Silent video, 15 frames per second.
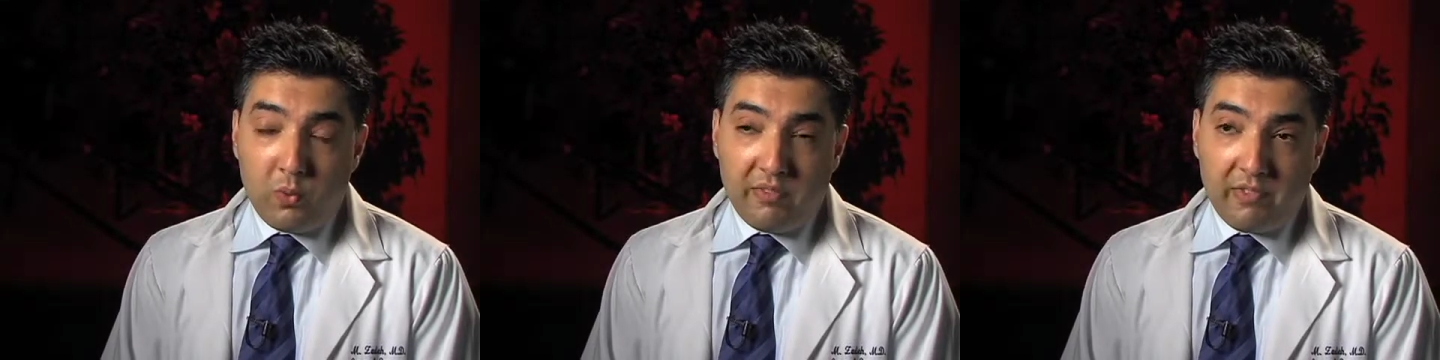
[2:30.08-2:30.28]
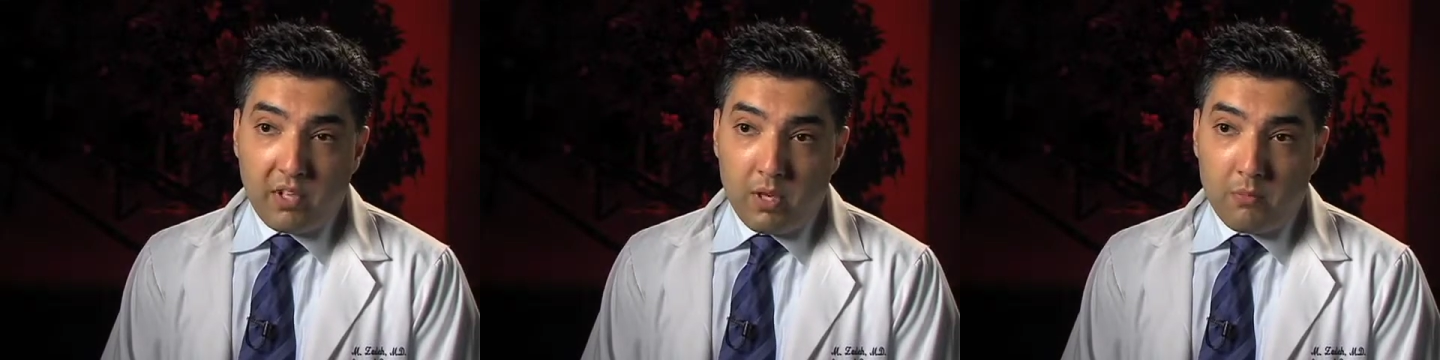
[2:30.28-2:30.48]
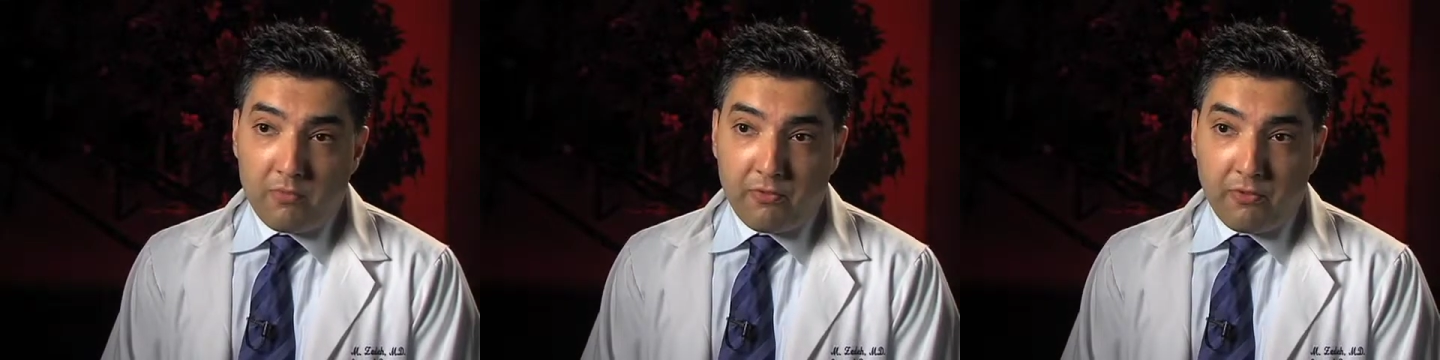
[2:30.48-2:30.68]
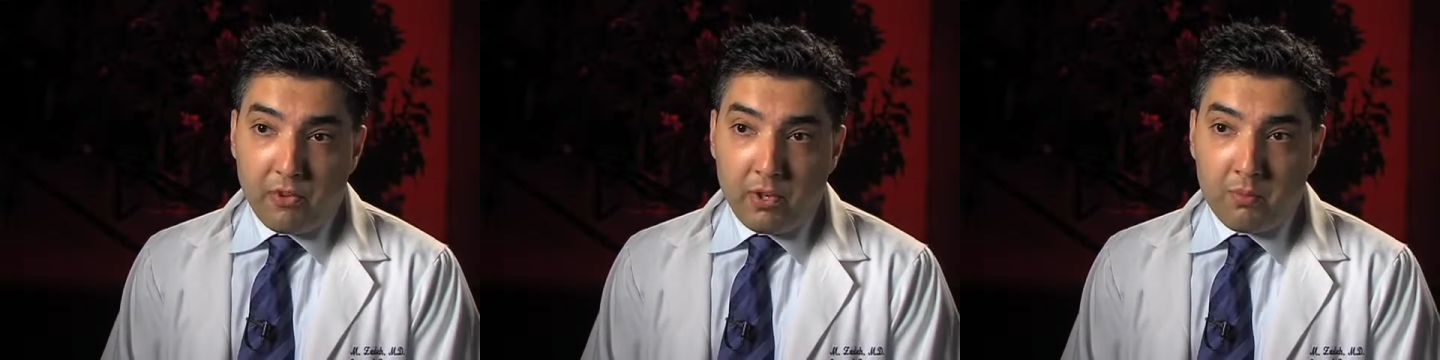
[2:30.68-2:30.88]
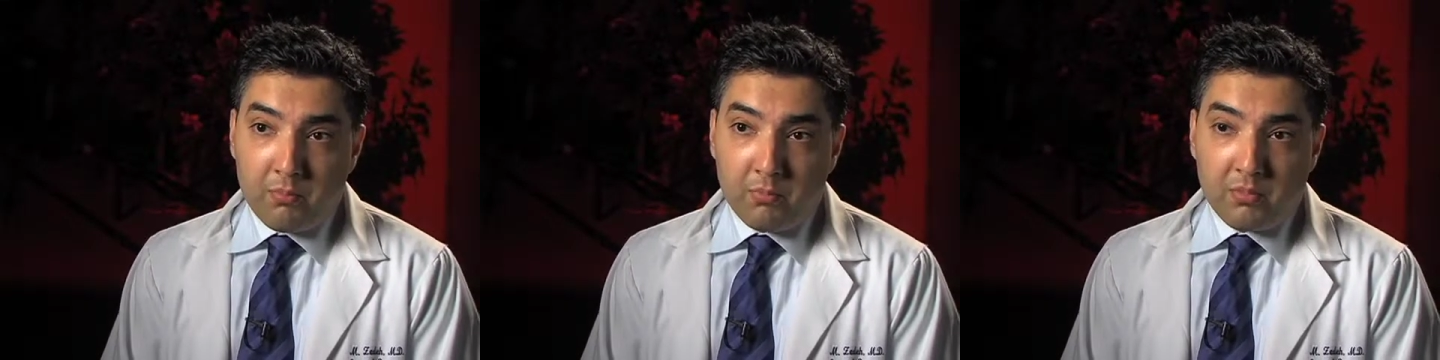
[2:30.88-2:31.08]
we've come
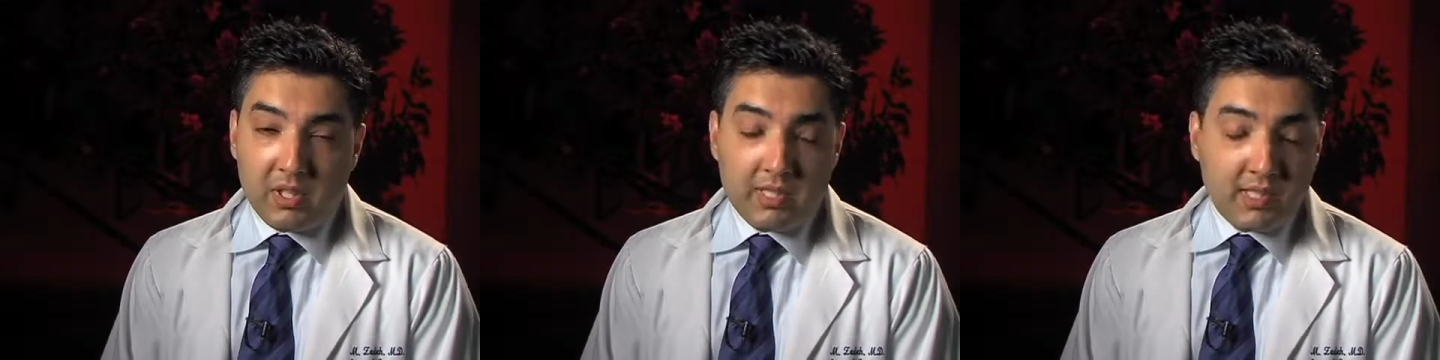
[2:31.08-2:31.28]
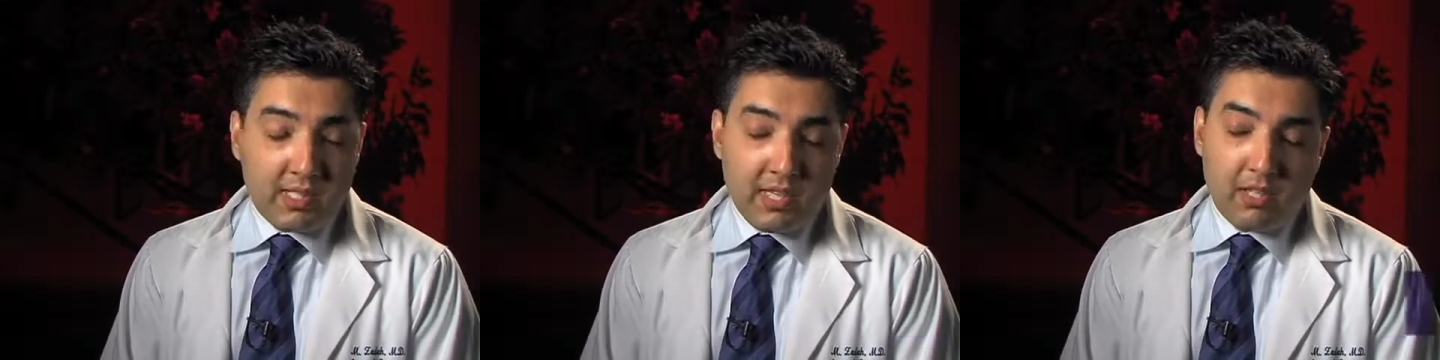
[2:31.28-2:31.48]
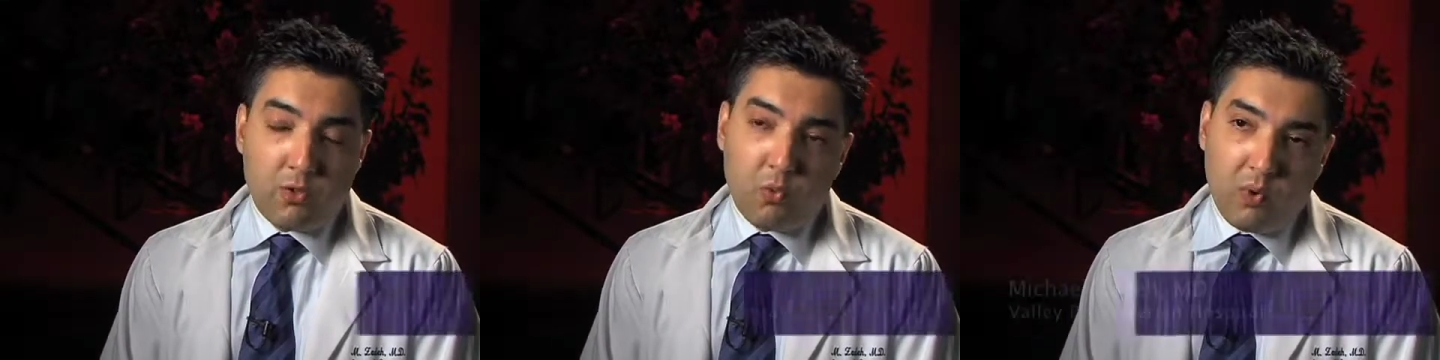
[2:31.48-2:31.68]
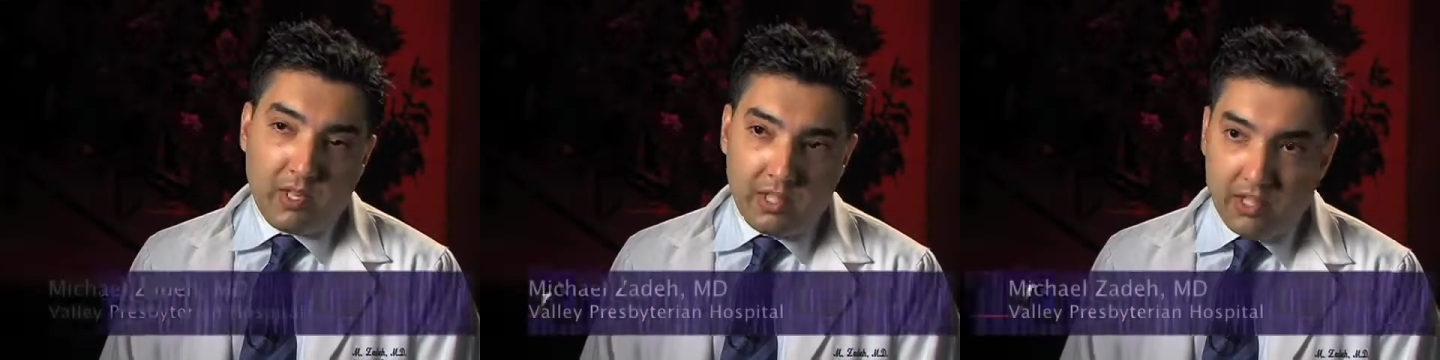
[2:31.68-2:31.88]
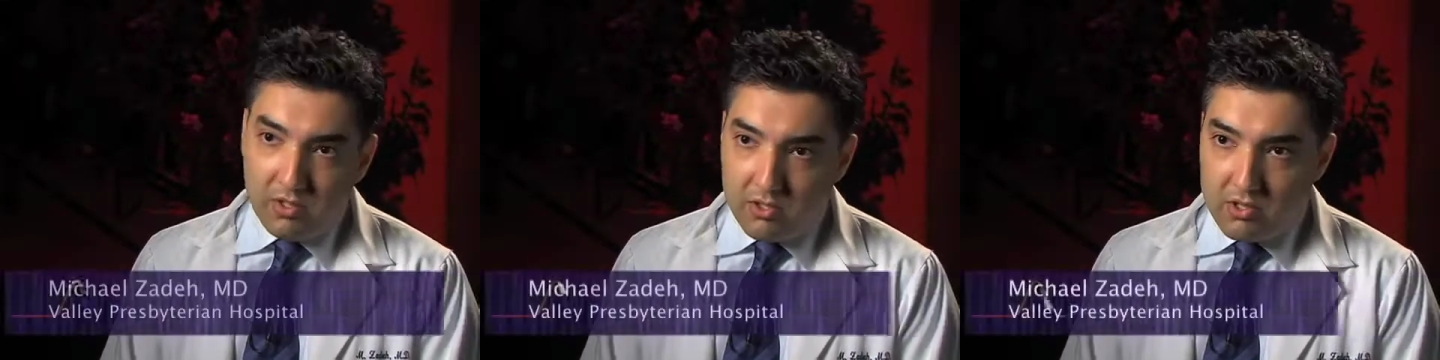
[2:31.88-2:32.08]
from, let's say,
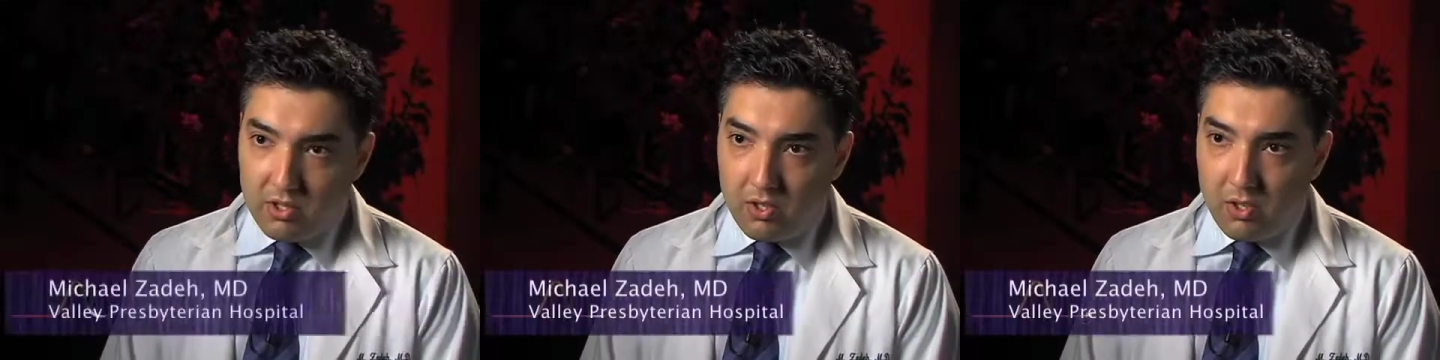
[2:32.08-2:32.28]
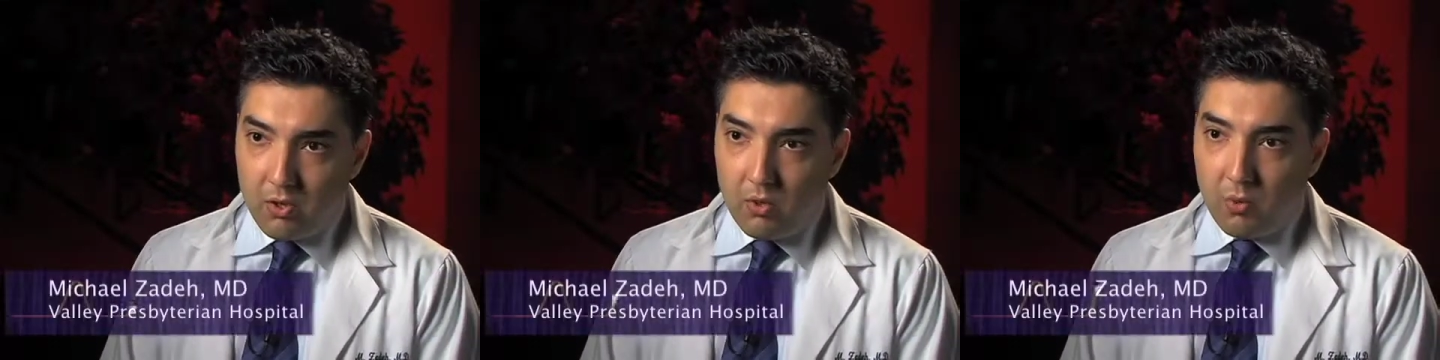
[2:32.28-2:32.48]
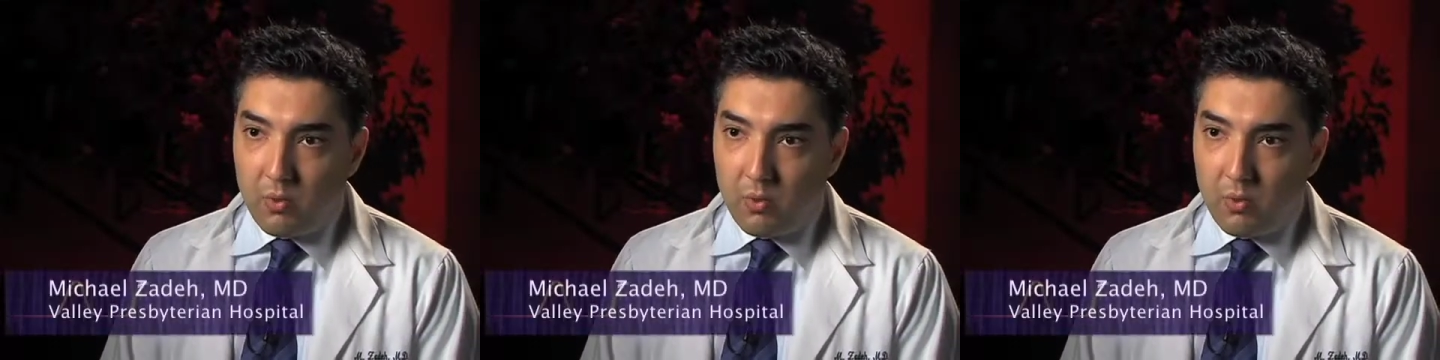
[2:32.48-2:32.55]
20 years ago,